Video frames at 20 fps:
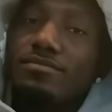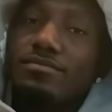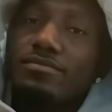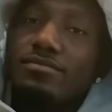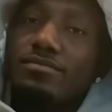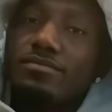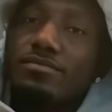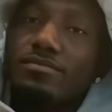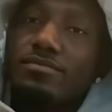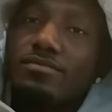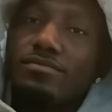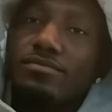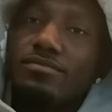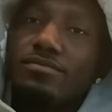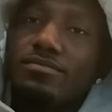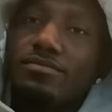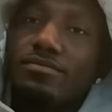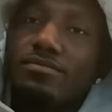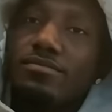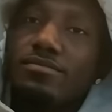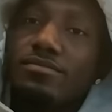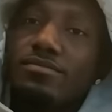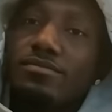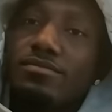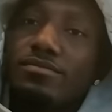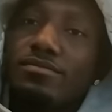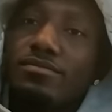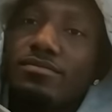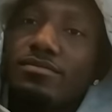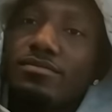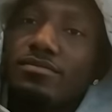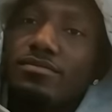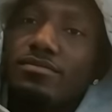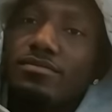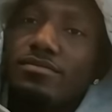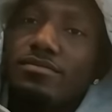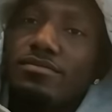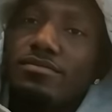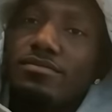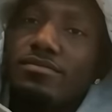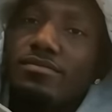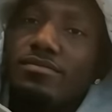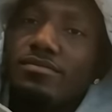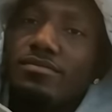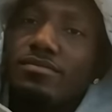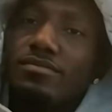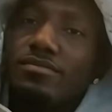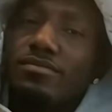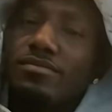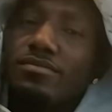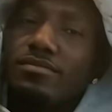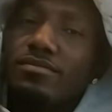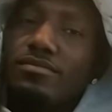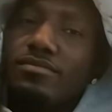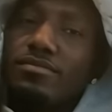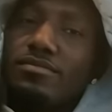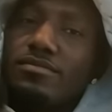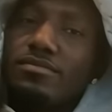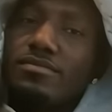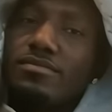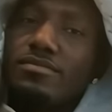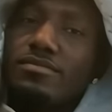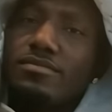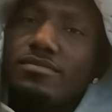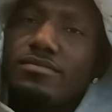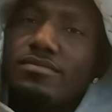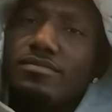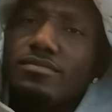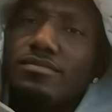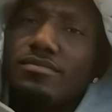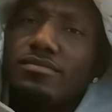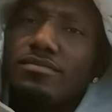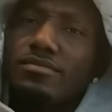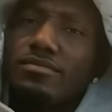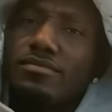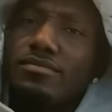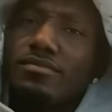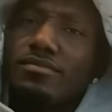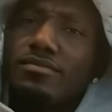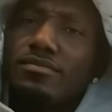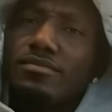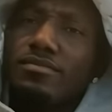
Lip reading: The person shown says nothing.